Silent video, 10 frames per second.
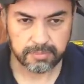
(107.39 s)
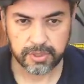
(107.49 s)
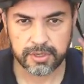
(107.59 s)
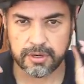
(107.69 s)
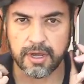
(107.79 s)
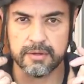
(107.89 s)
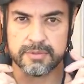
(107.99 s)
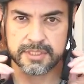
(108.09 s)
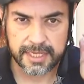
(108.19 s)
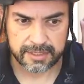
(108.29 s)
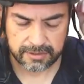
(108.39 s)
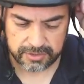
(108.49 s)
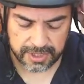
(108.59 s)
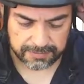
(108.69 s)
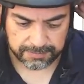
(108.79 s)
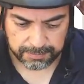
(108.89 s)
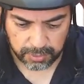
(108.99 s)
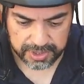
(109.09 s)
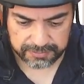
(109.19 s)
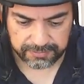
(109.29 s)
putting it on was like, you know, trying to
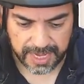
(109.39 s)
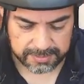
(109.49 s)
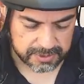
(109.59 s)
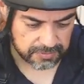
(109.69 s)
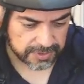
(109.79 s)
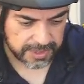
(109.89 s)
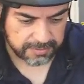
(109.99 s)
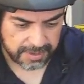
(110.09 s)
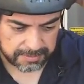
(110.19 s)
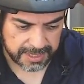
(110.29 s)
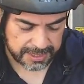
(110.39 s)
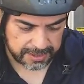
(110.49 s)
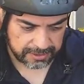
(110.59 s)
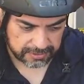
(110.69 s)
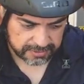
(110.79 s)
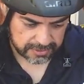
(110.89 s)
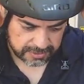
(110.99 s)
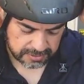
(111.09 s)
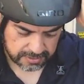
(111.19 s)
bring the flaps over to get around my ears.